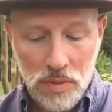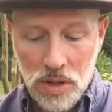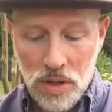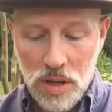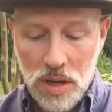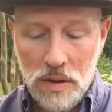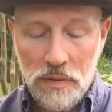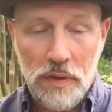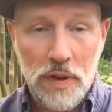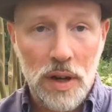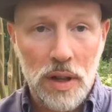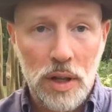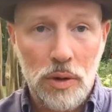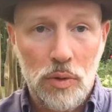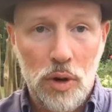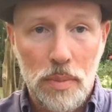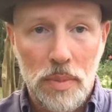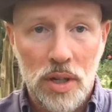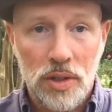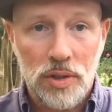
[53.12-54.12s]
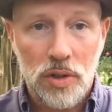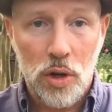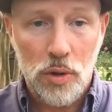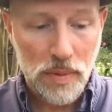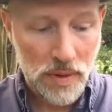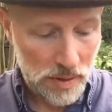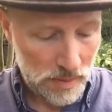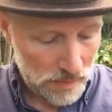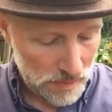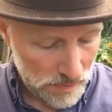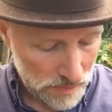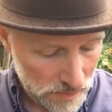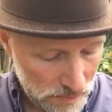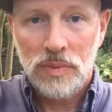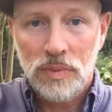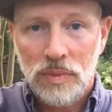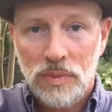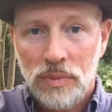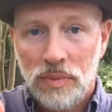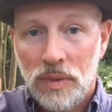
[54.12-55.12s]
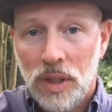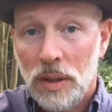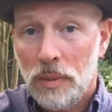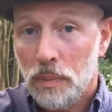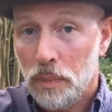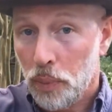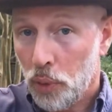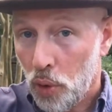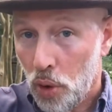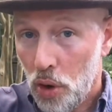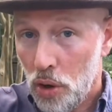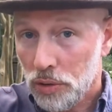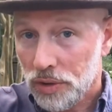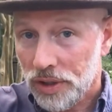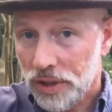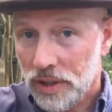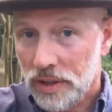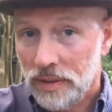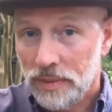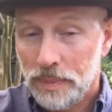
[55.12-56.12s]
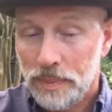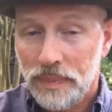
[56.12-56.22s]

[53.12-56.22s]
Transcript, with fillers: Uh, fairly robust open. Pulsed.